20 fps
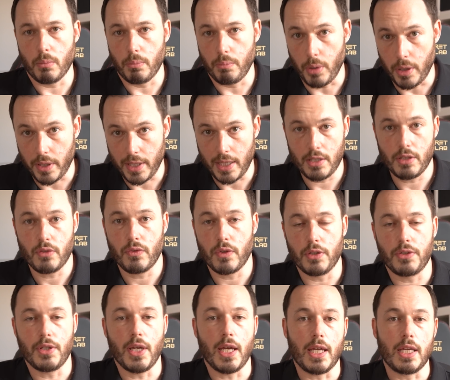by the end of
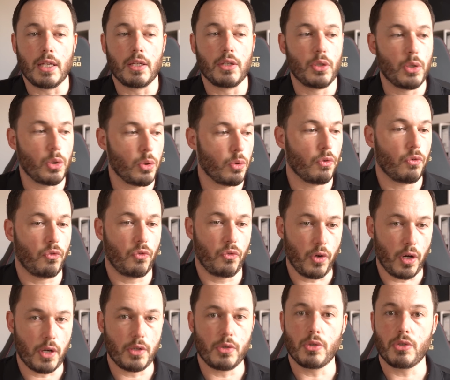the day, you
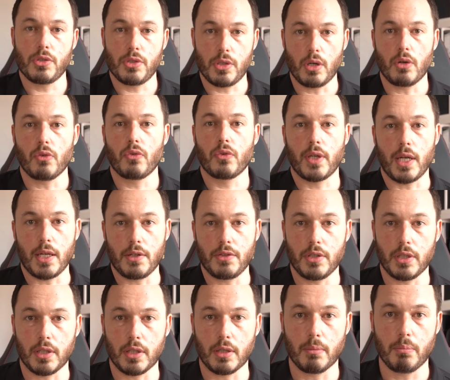find yourself
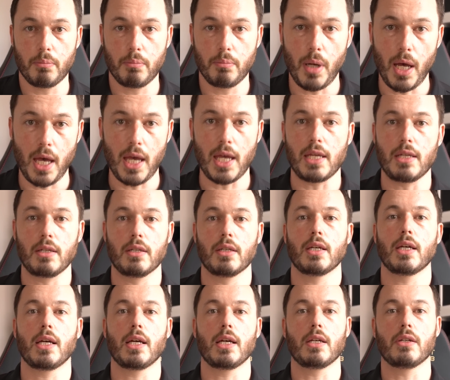getting pain
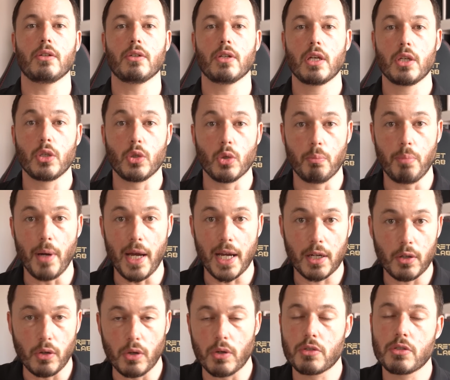and your
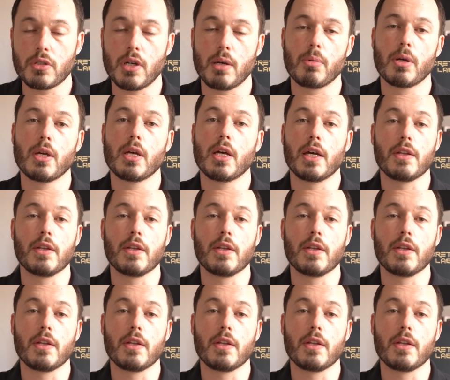back locks up.